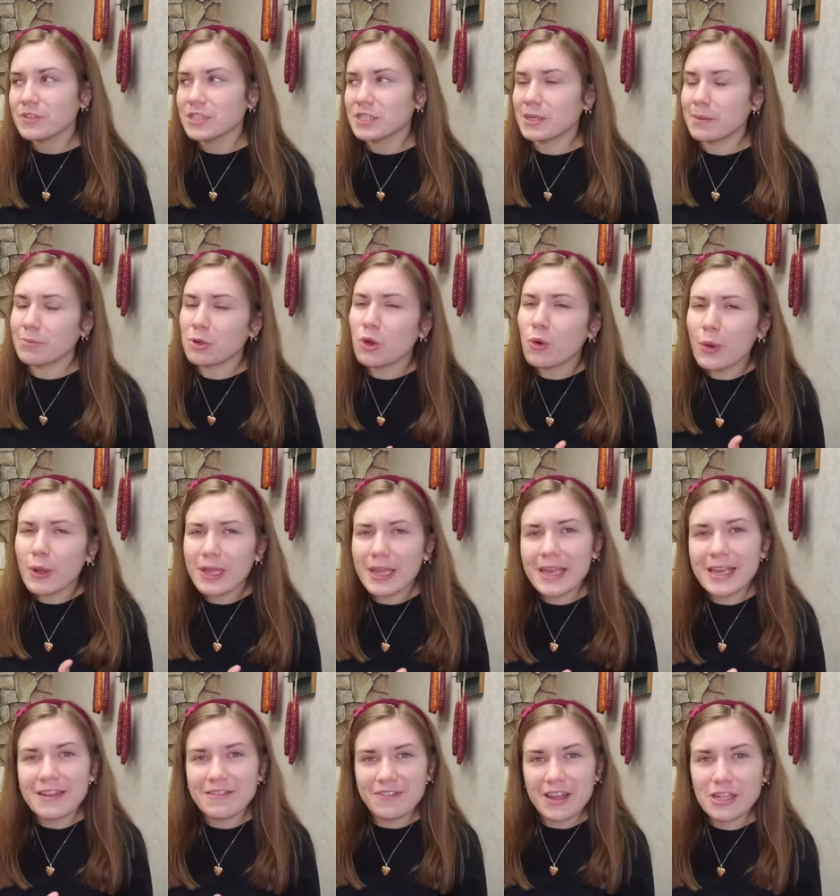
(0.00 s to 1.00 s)
some
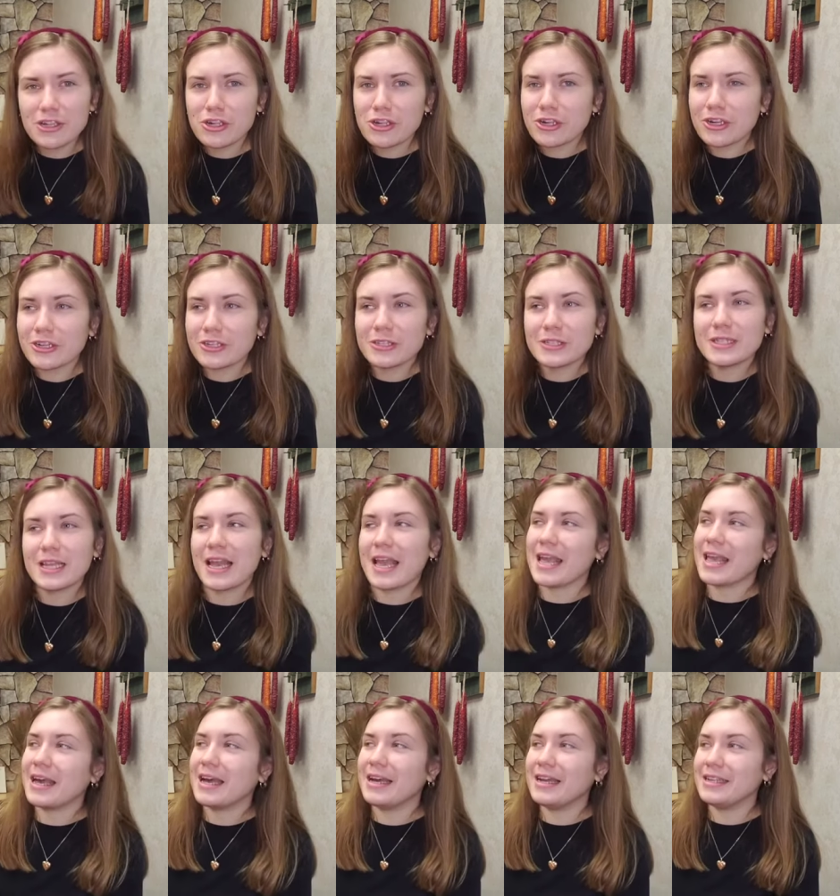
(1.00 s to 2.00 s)
quirky adventures
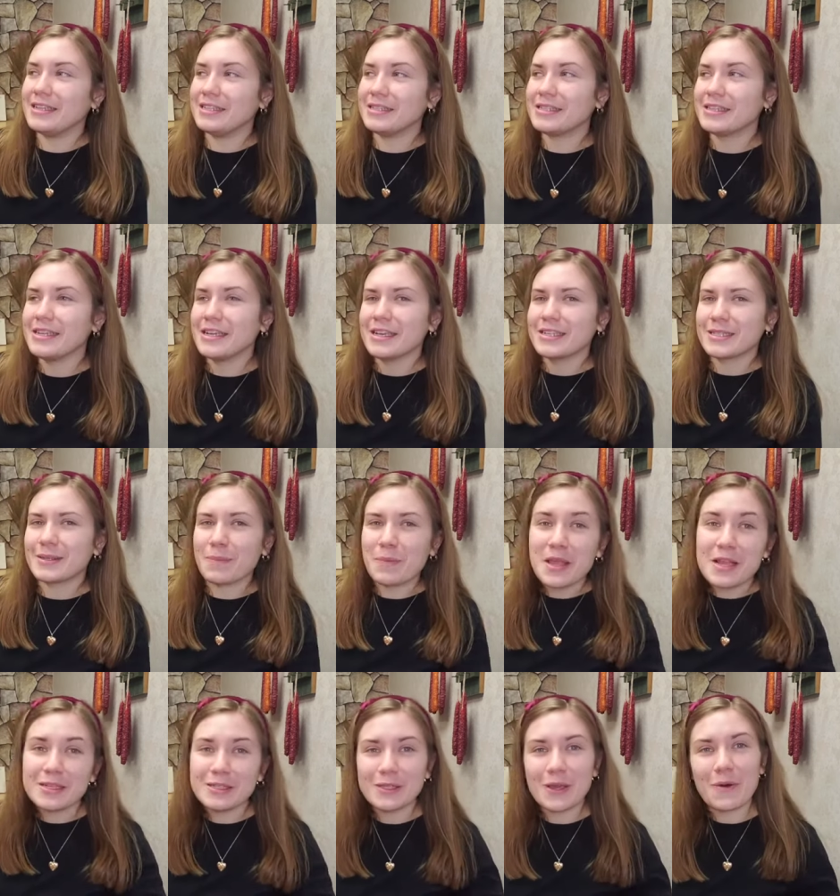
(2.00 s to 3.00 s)
and some
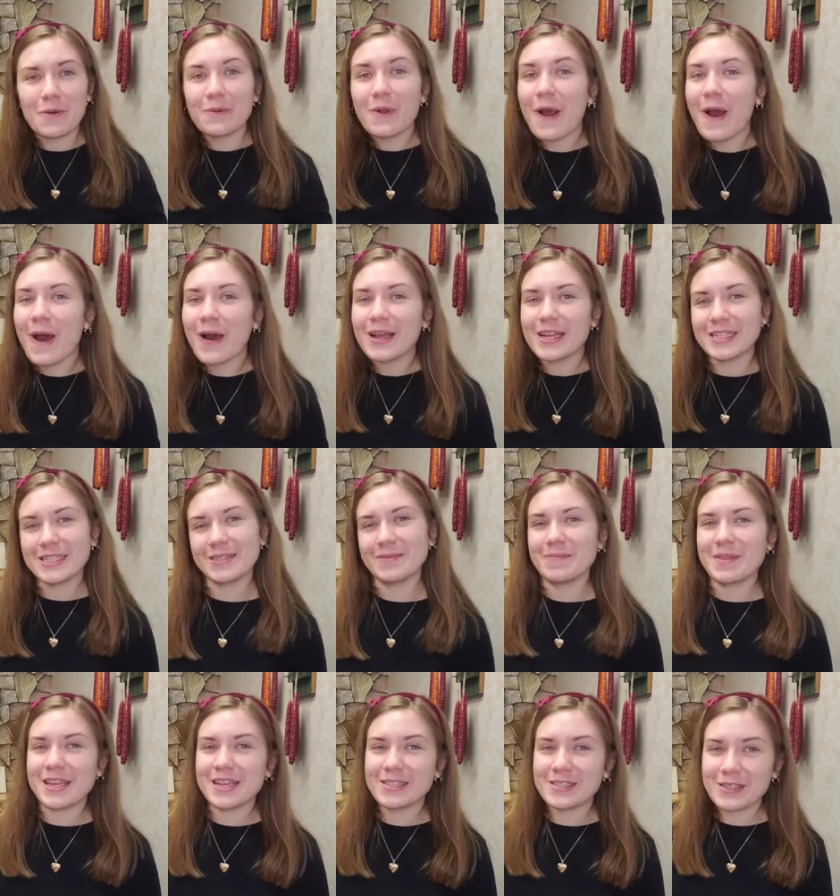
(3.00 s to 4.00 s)
things go wrong and some
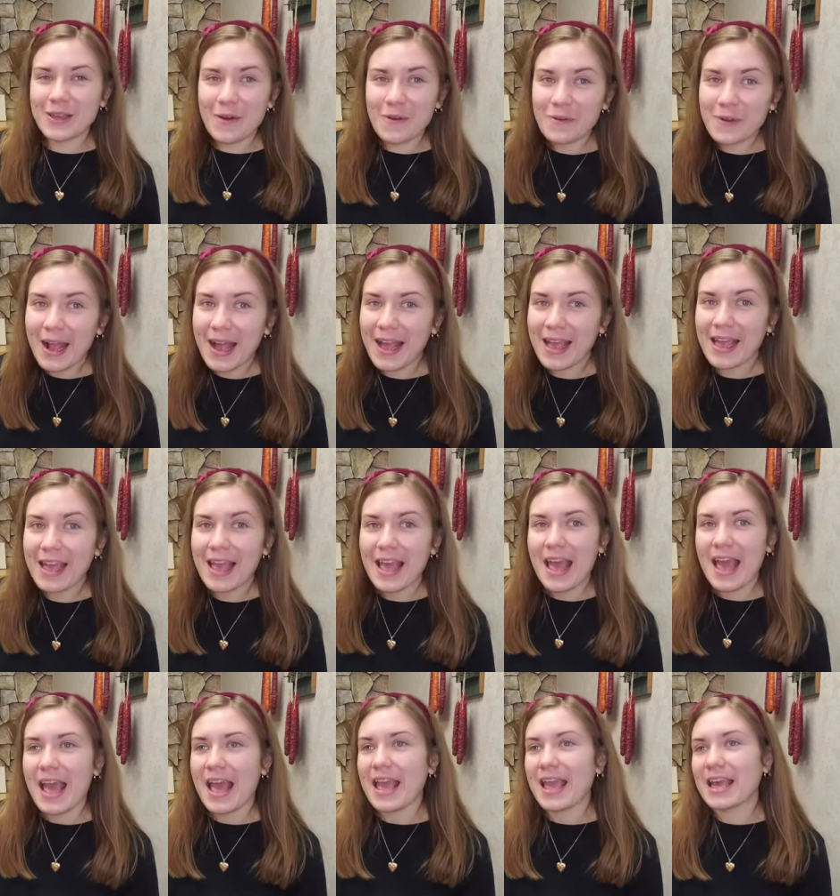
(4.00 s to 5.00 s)
things go right.
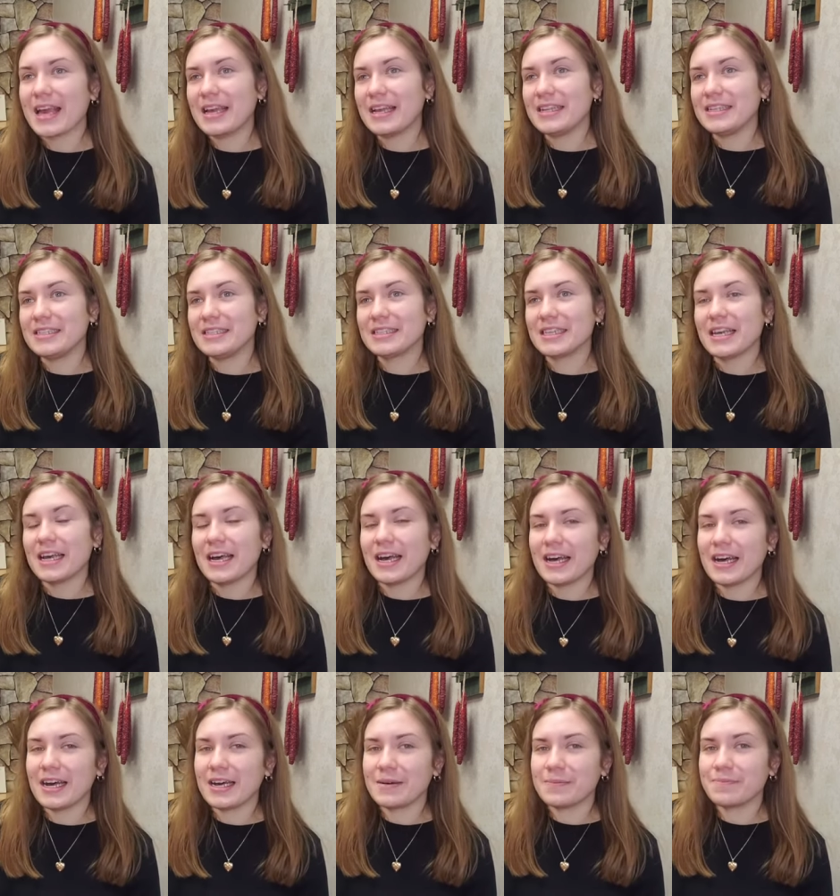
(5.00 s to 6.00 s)
And
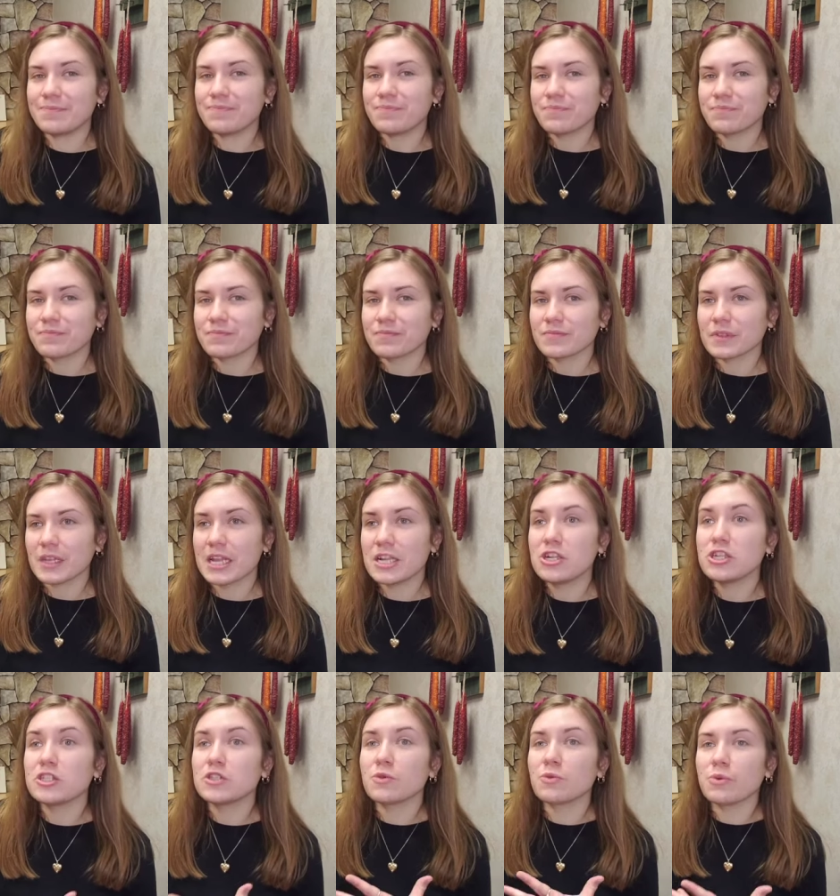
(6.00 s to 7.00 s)
um, it's
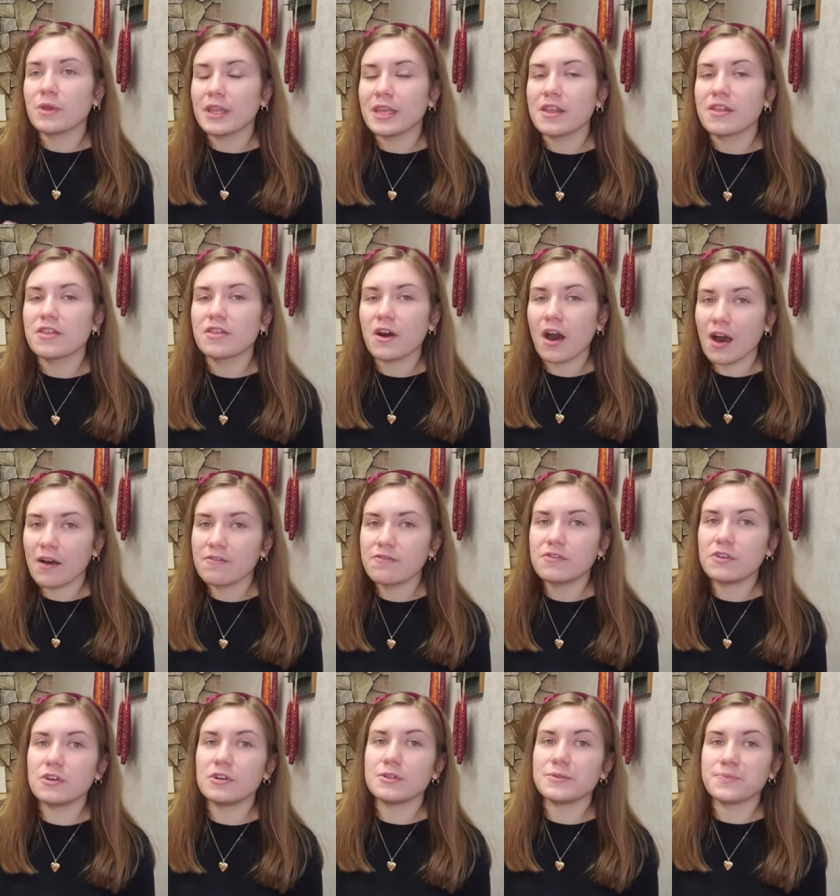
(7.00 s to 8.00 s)
just a really
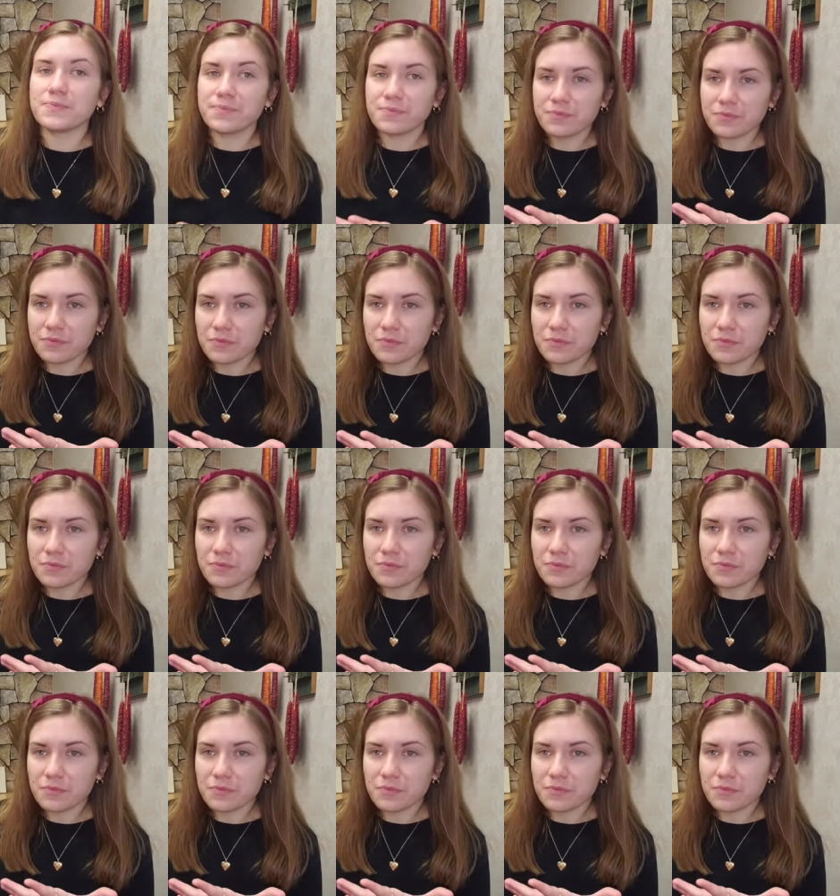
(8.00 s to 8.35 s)
thoughtful